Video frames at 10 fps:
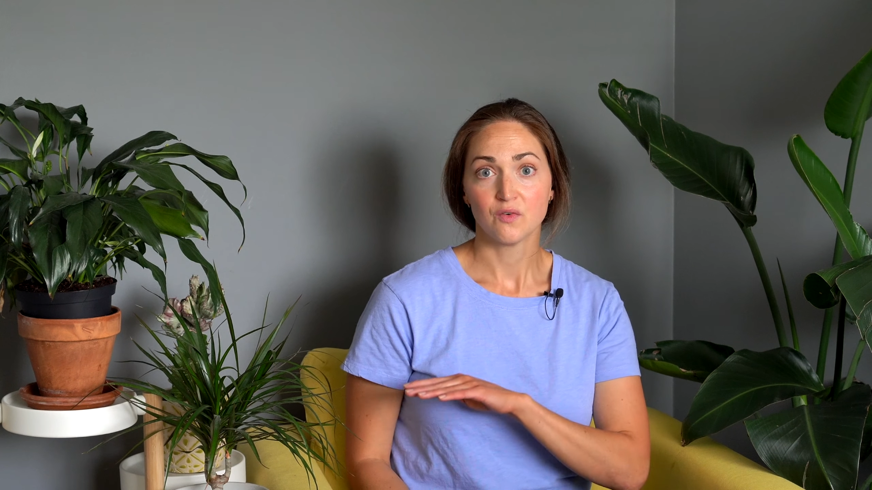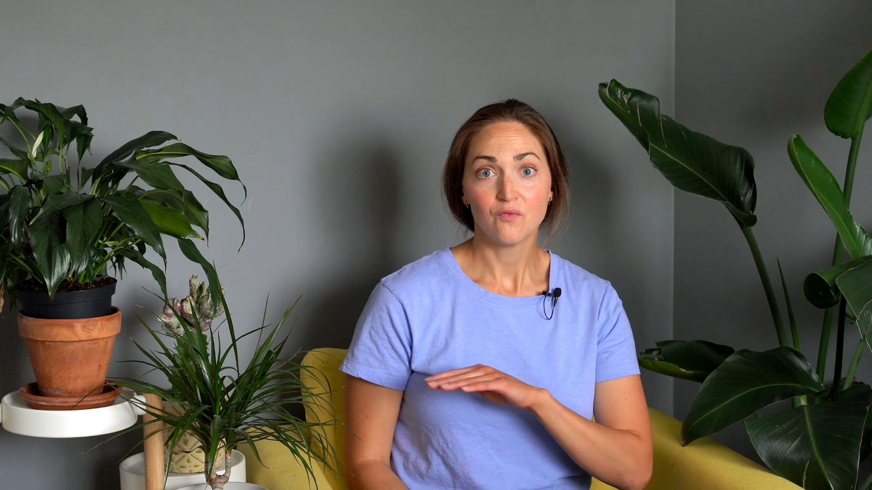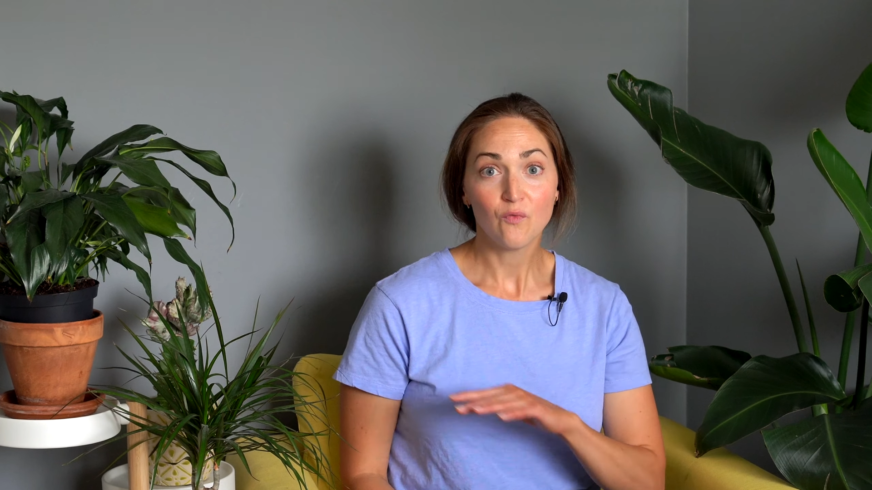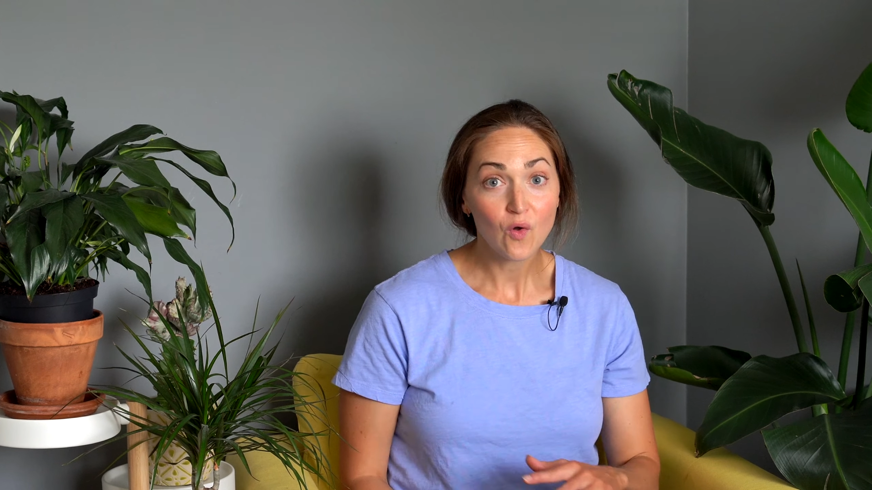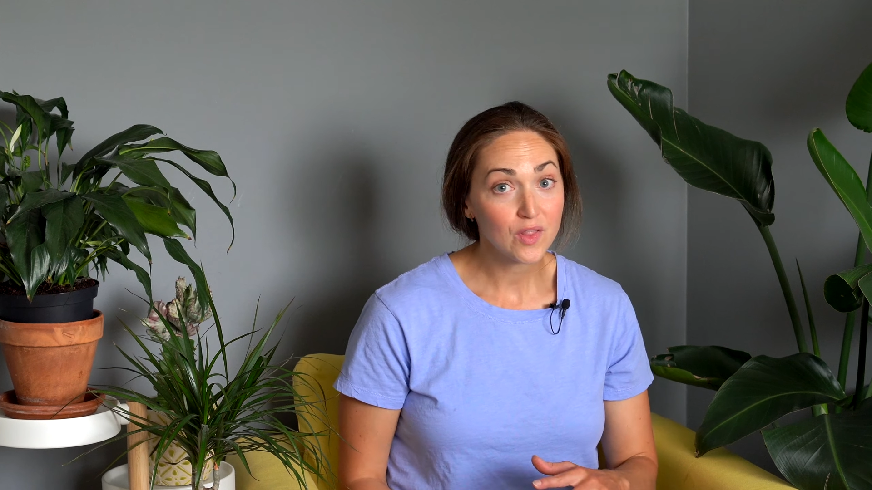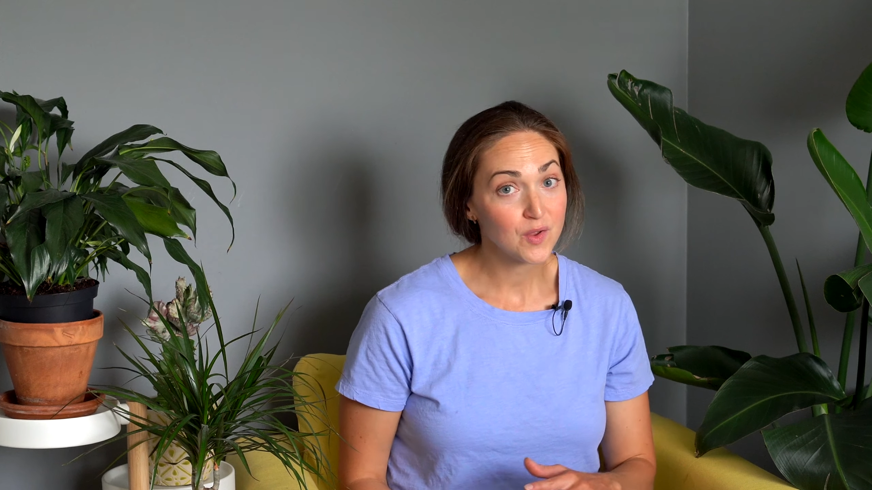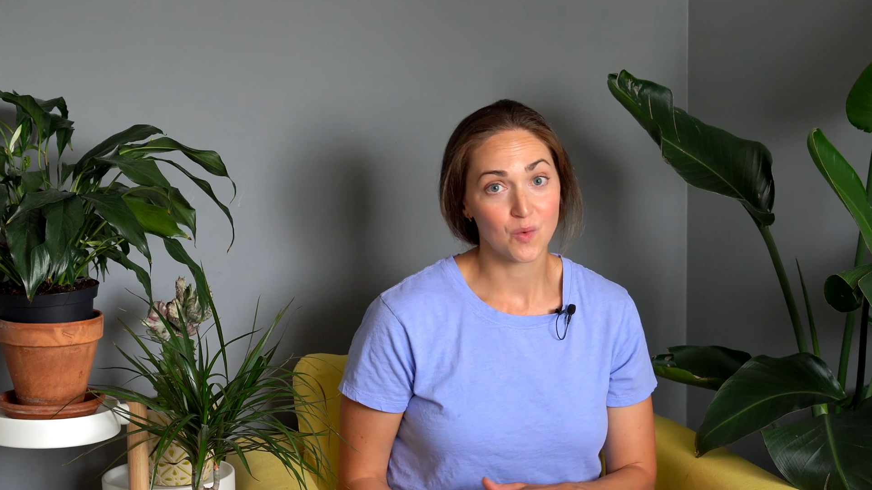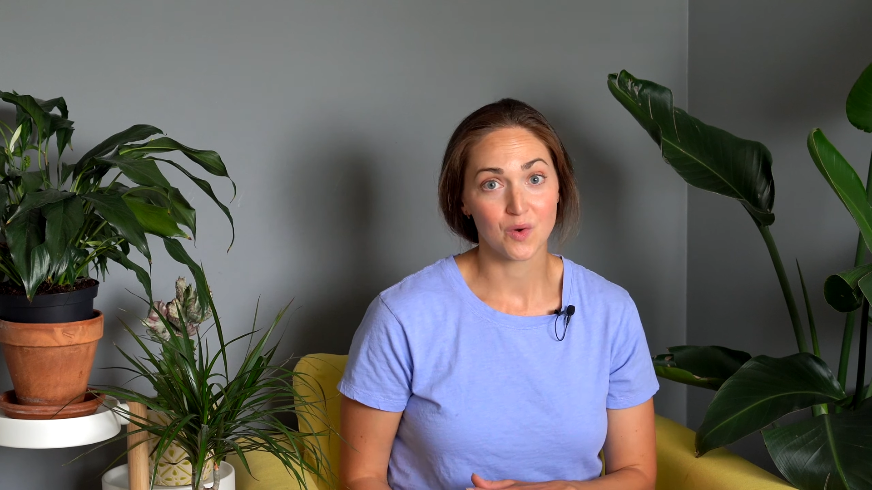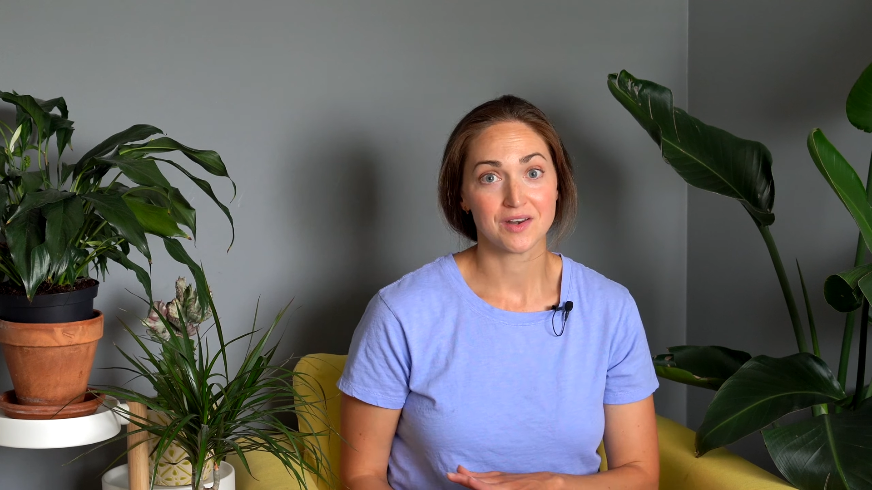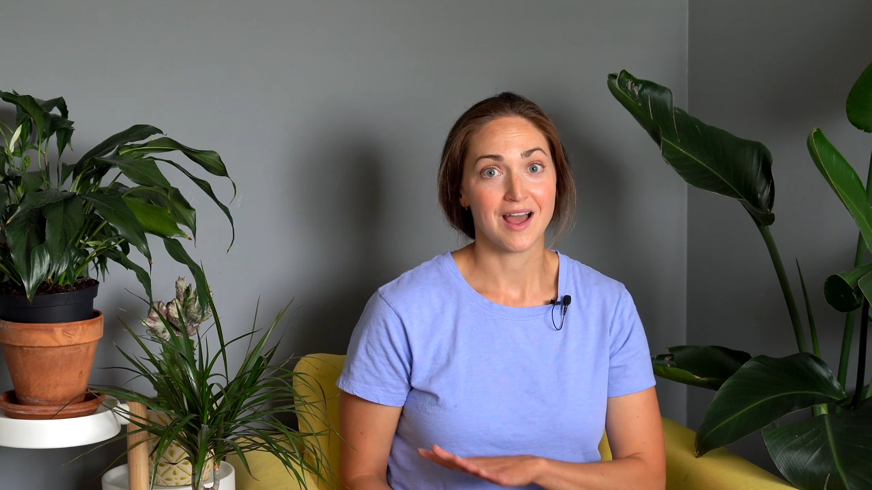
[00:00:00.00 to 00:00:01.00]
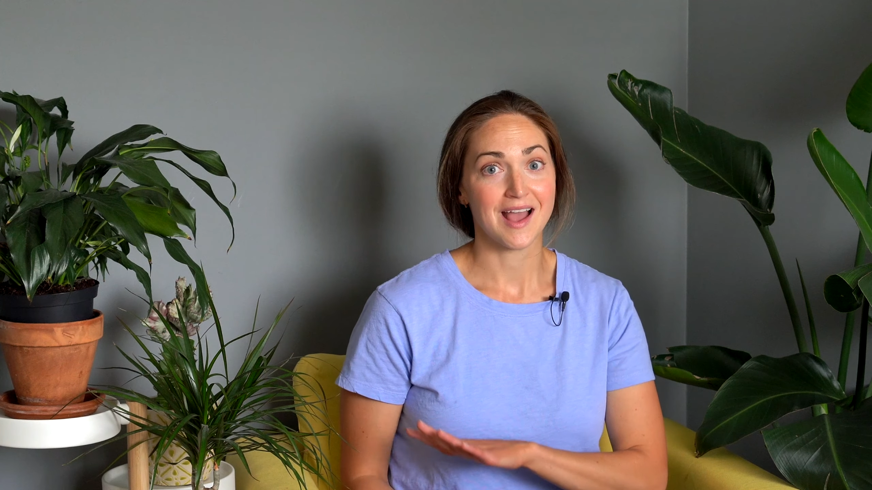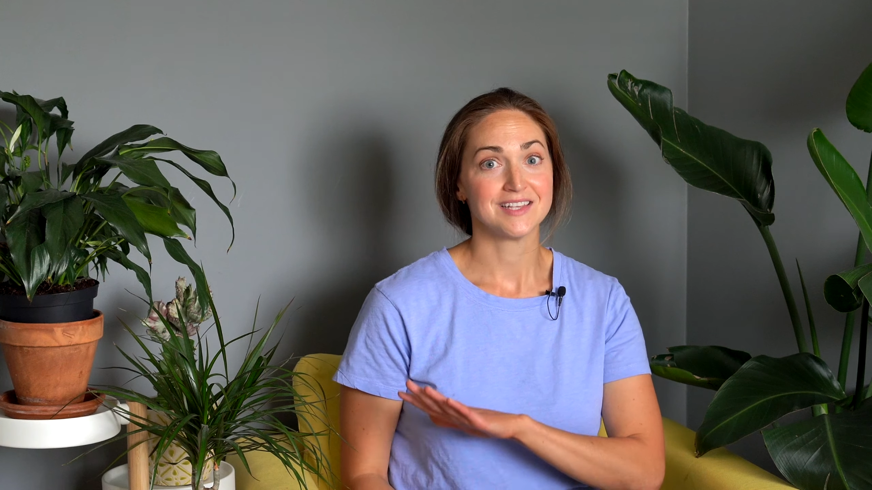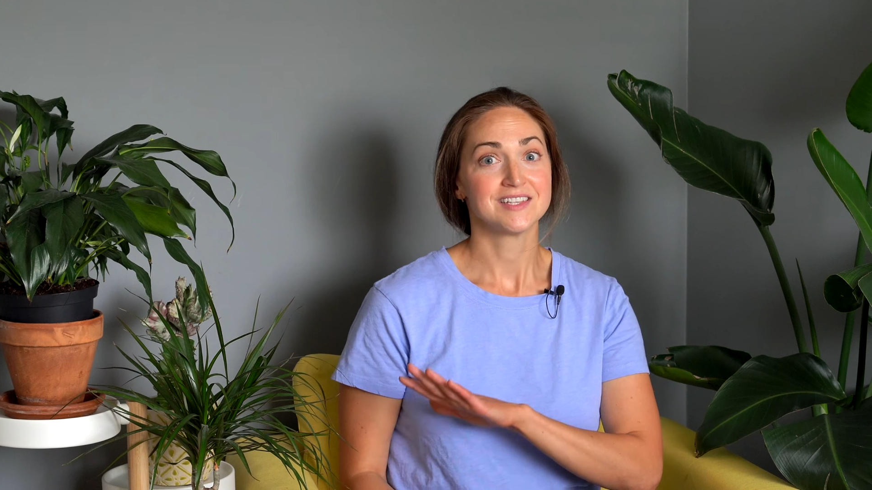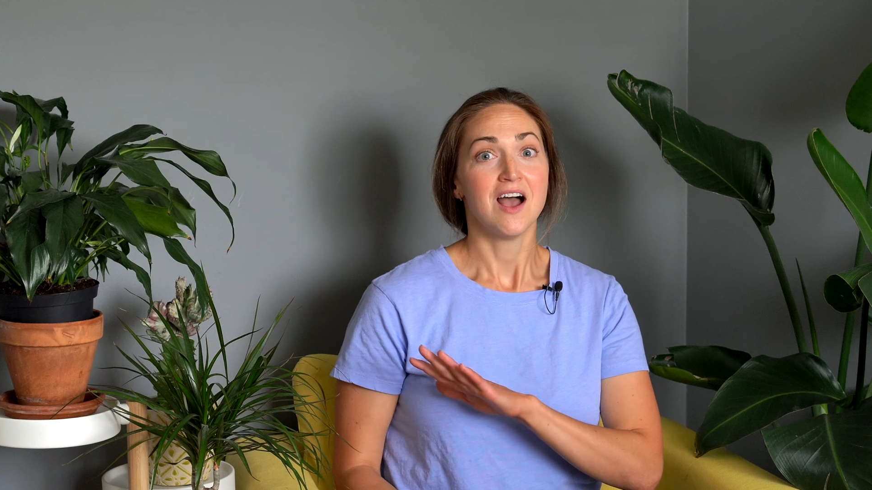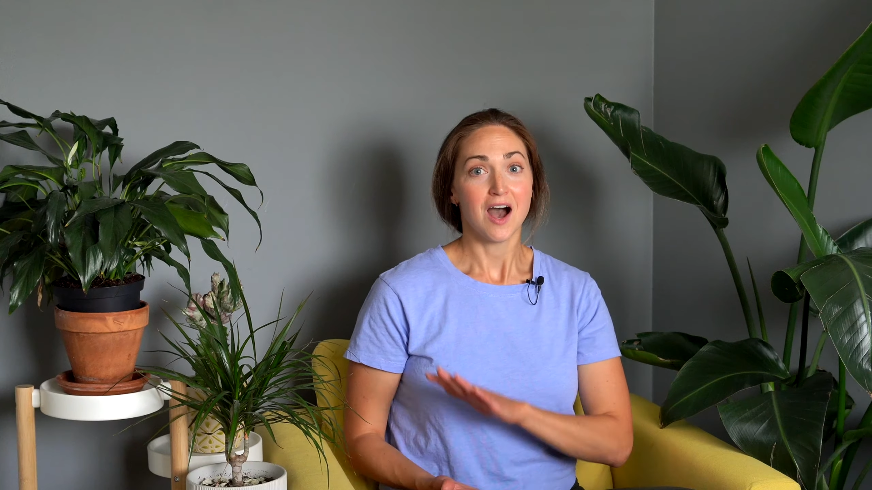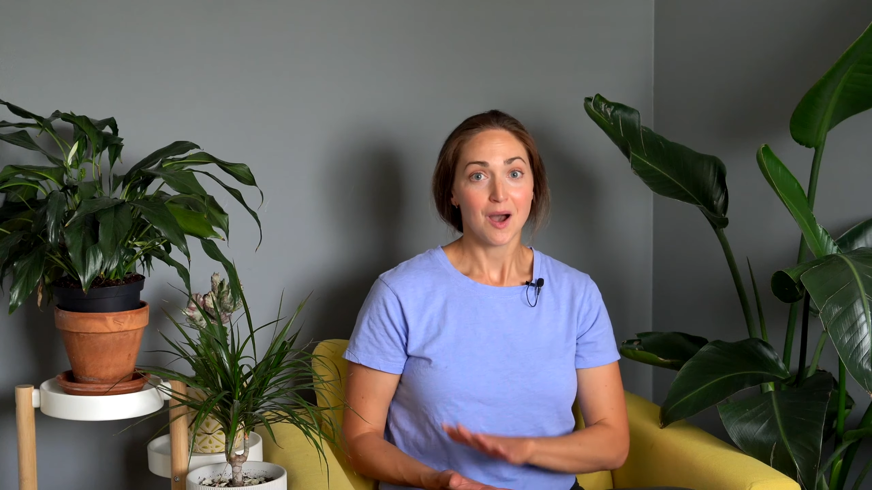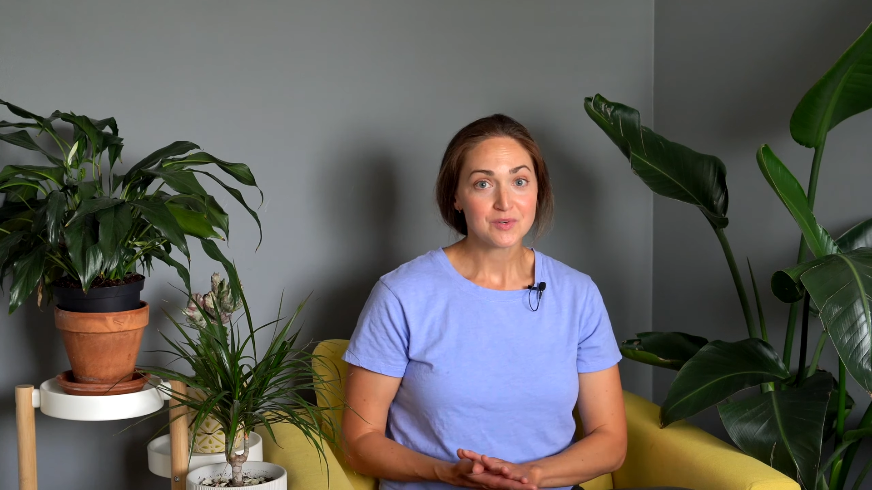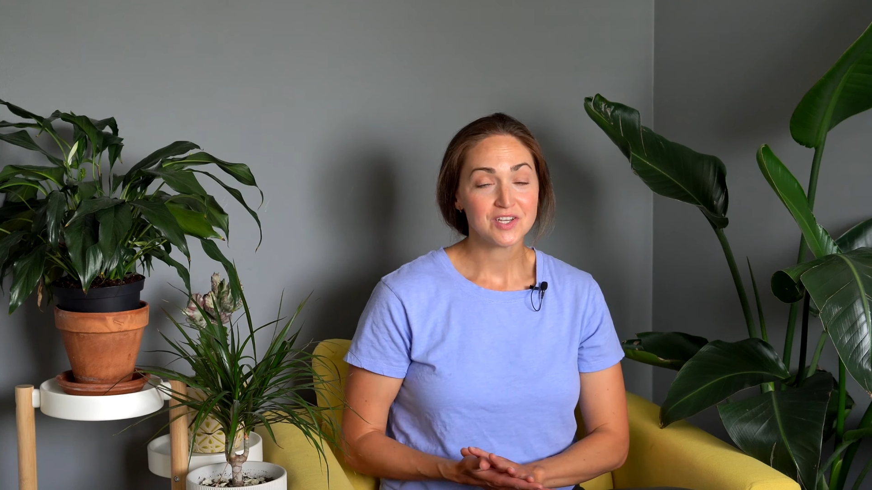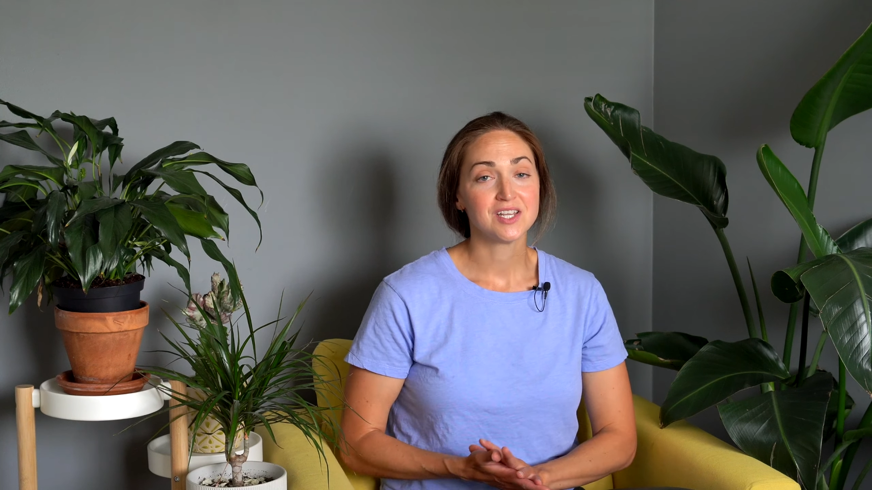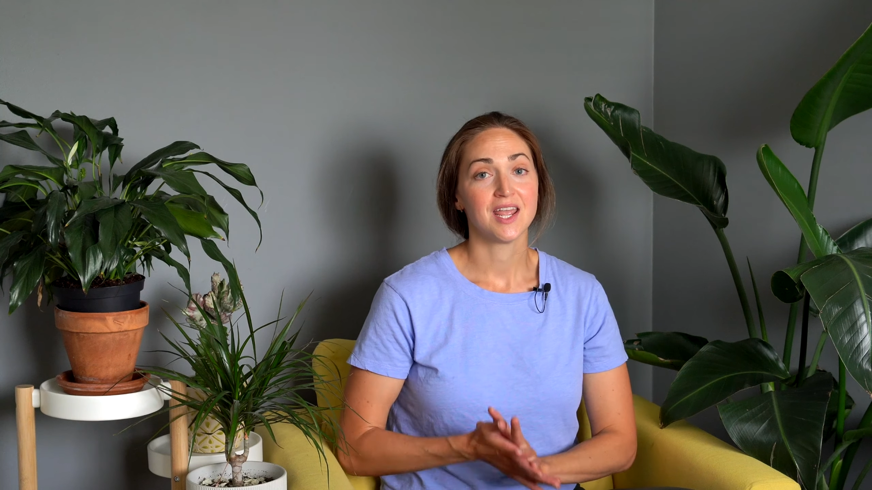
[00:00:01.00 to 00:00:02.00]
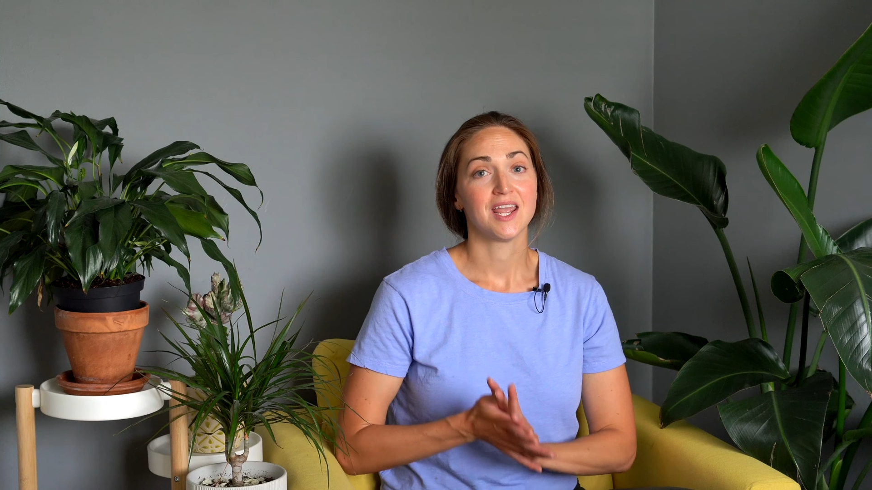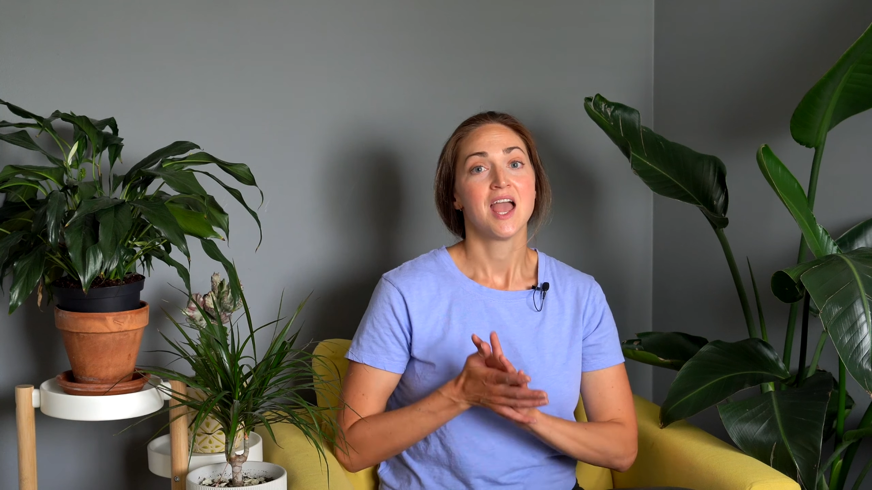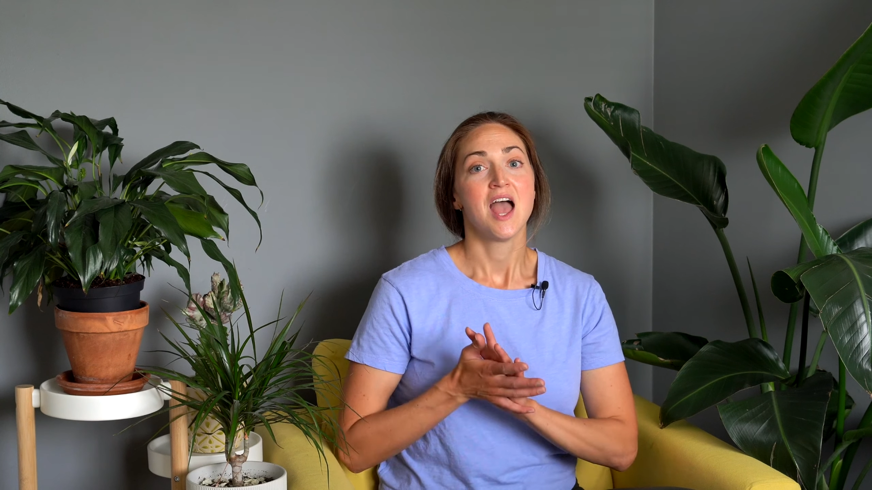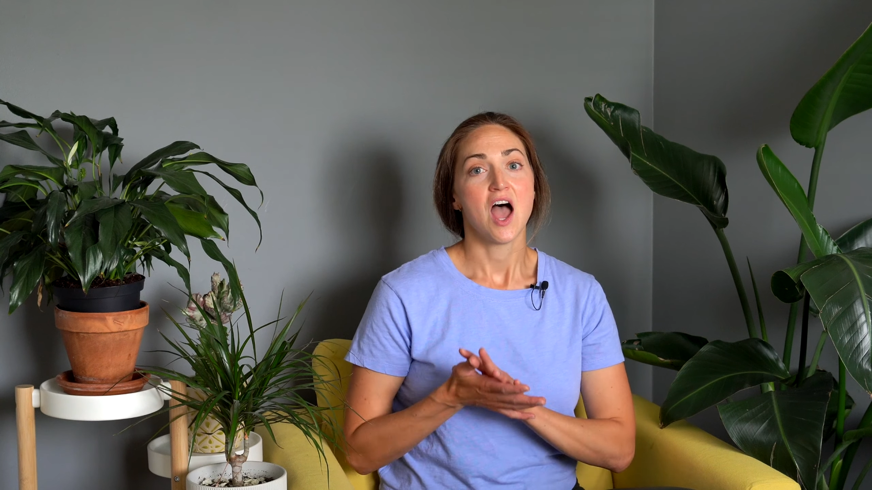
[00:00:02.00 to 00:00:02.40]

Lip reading: fully organized, up to date,